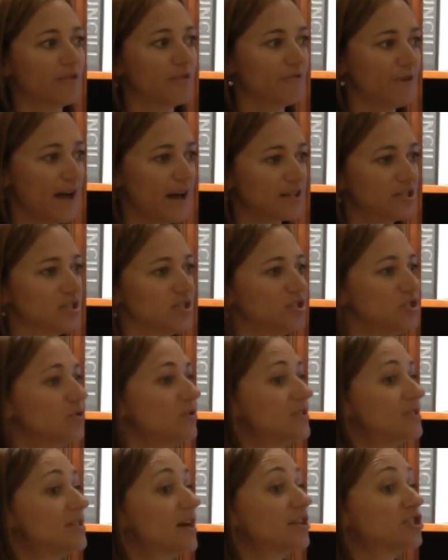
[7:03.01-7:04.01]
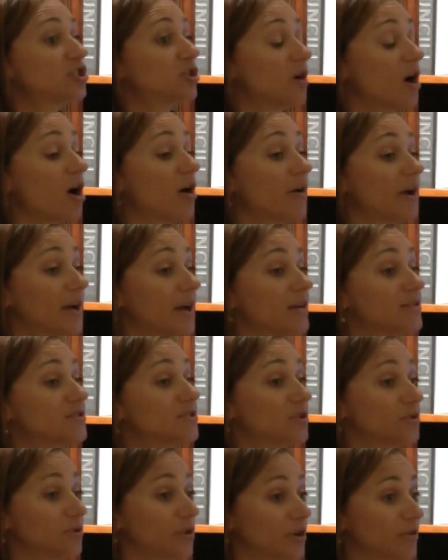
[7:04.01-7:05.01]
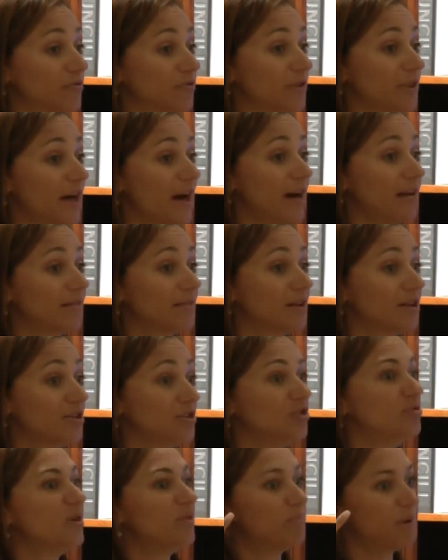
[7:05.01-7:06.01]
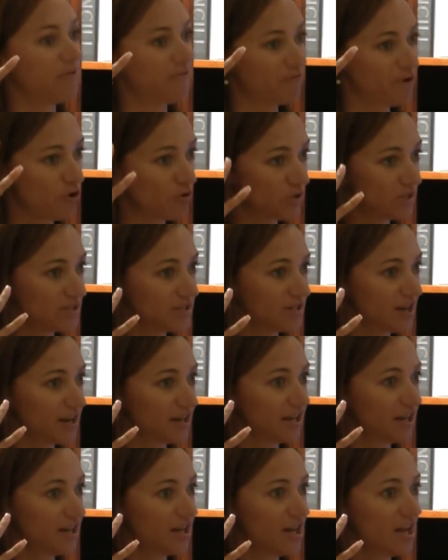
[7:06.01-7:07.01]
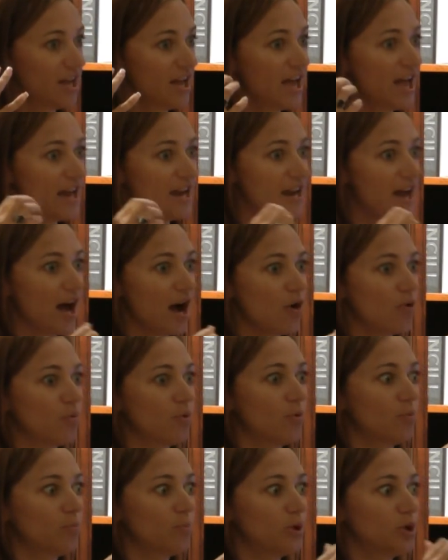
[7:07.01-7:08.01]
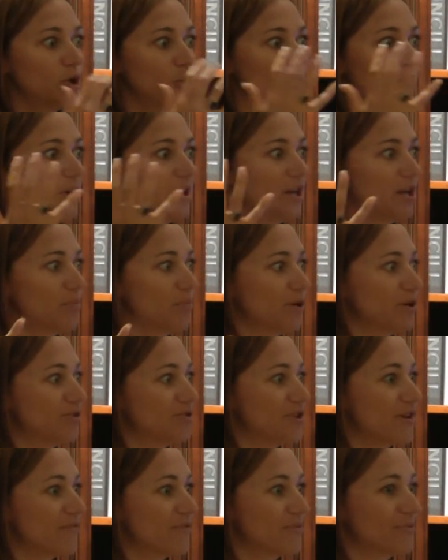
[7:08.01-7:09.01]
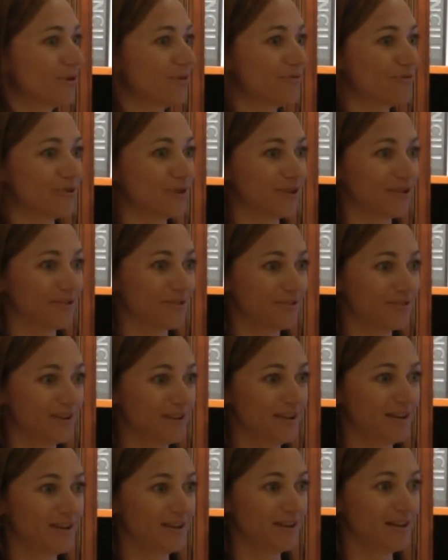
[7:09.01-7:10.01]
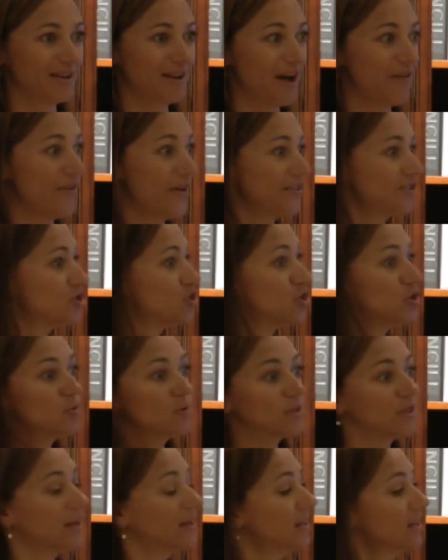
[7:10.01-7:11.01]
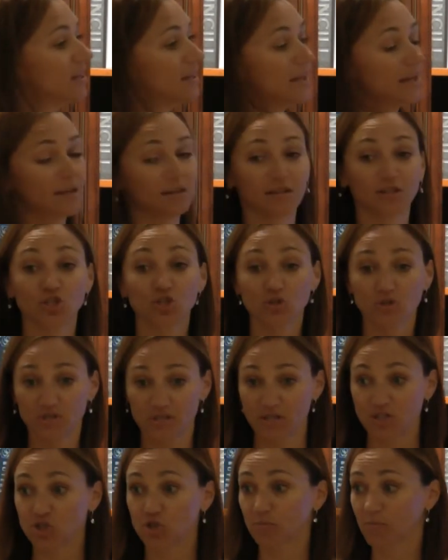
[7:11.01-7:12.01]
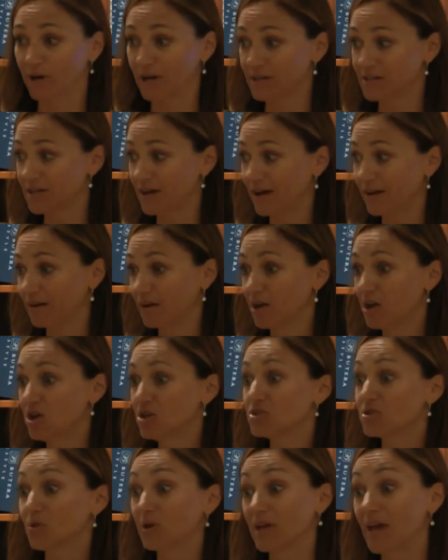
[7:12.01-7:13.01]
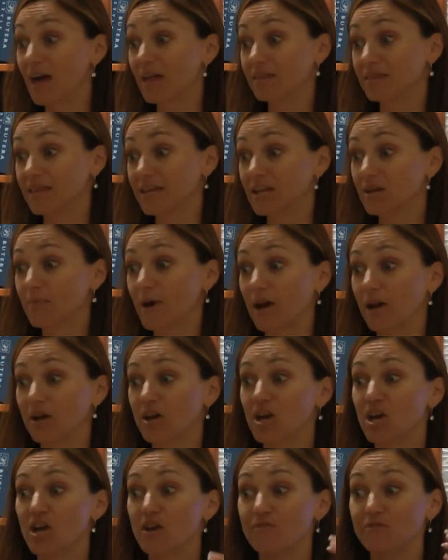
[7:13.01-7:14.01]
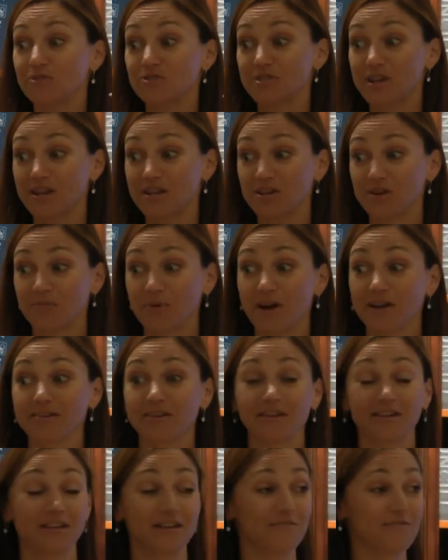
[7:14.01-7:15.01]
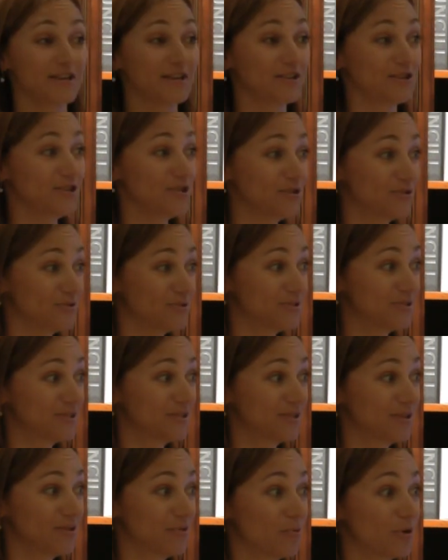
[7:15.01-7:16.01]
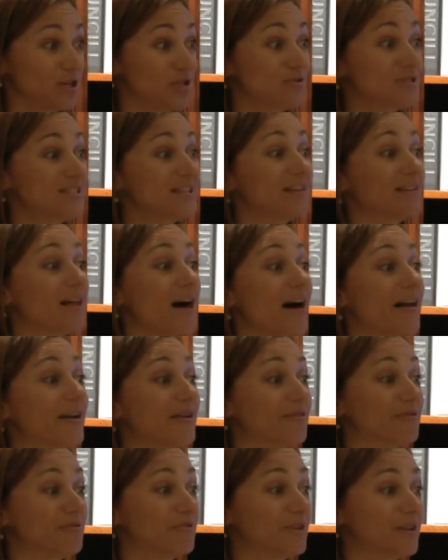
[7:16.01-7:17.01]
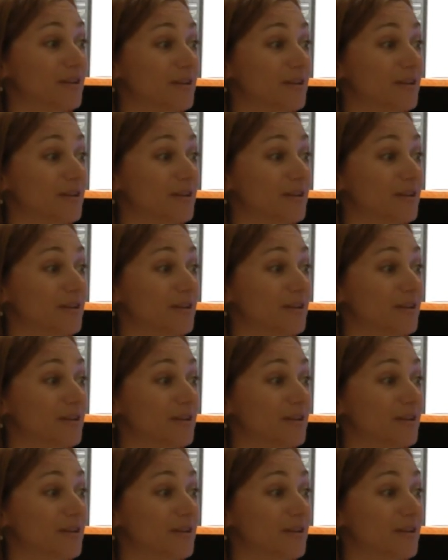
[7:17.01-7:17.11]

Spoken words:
The fact is, you had set your RAS to look for that. You had been focused on it, and now, boom, it appears everywhere for you. And that's true with anything that you set your mind on. So again, think about it. If you're setting your mind on evening news, what do you see a lot of?